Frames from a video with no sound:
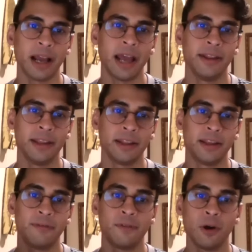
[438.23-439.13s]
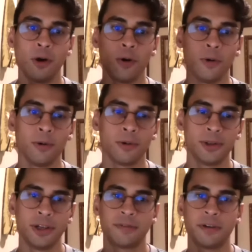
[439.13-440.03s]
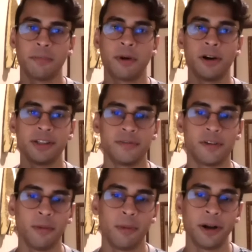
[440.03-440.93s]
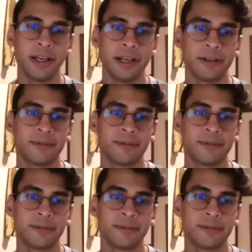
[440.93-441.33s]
and that they flow to different parts of our body.